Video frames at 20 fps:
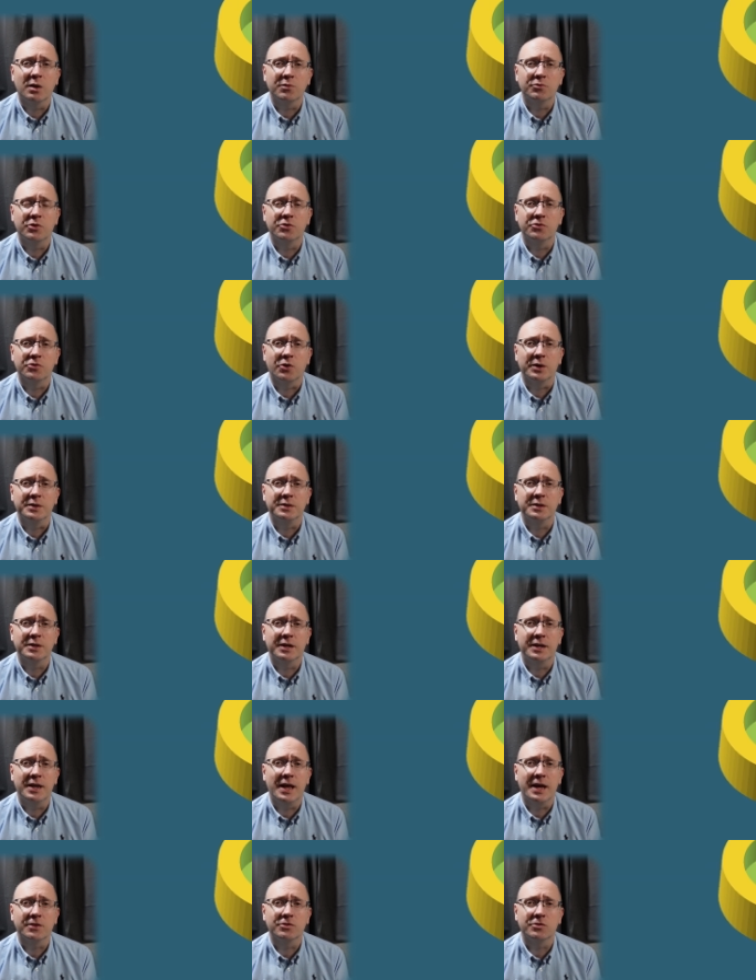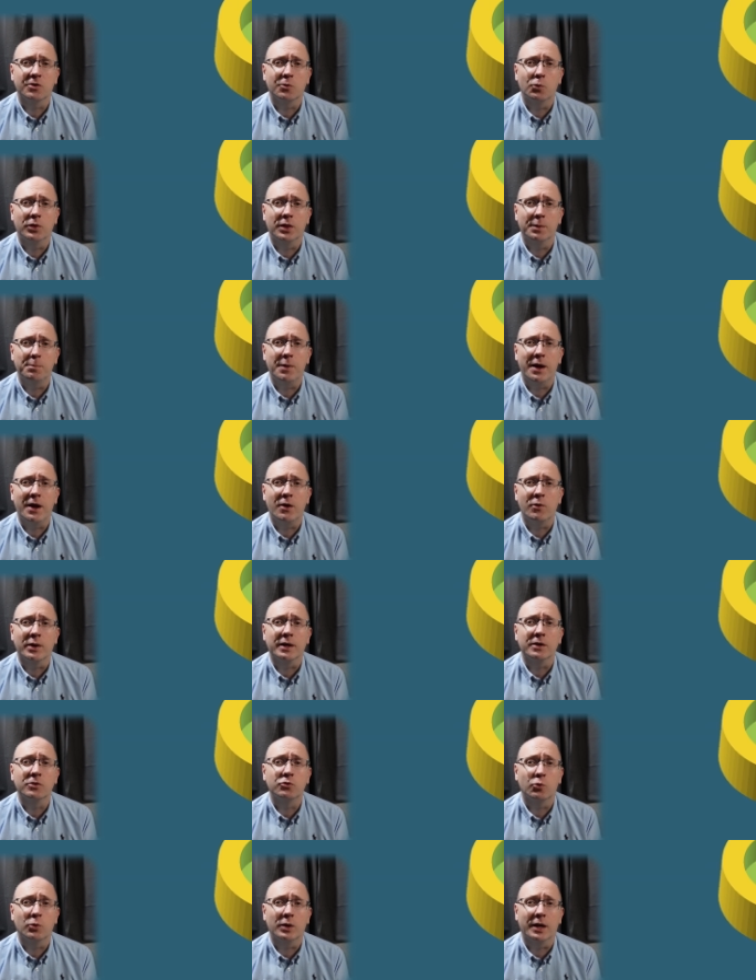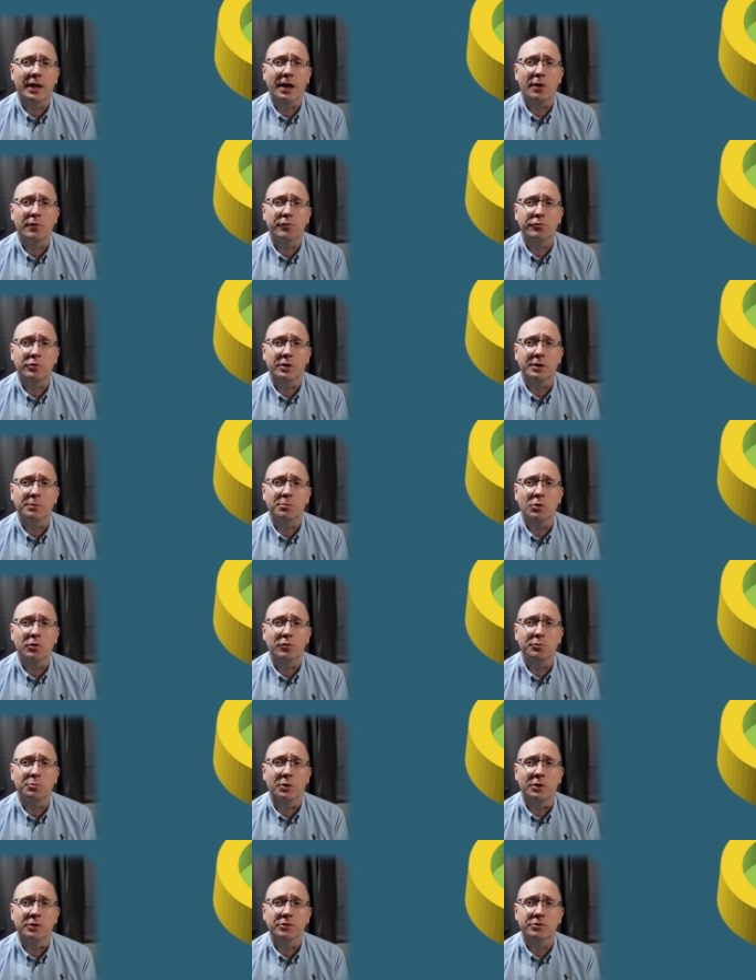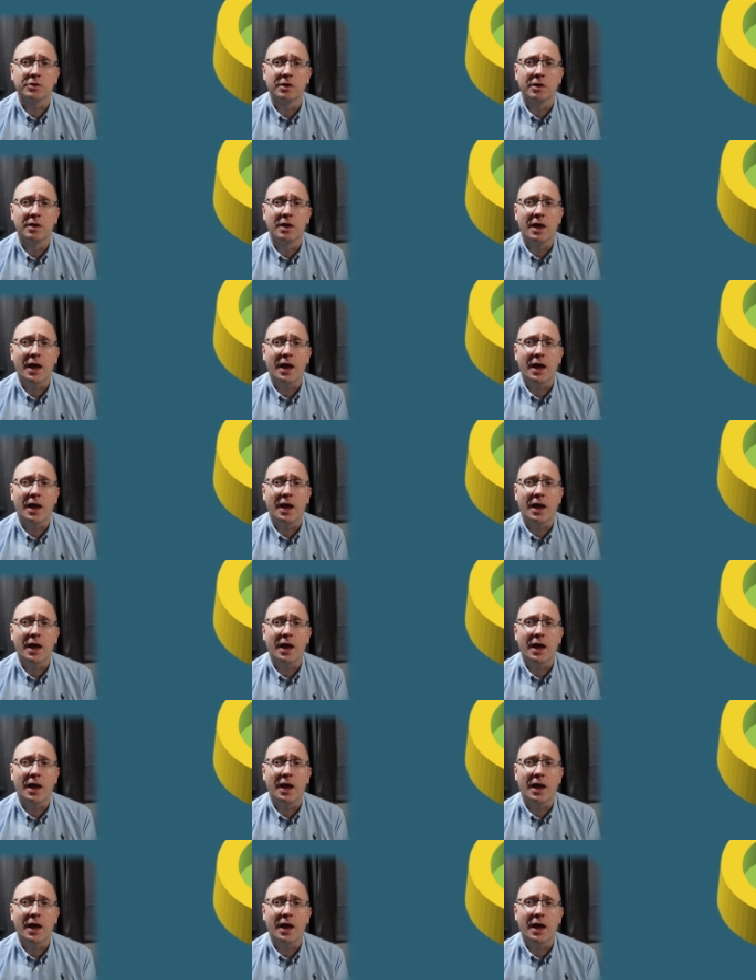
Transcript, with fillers: I've designed a connector with a bearing to allow free movement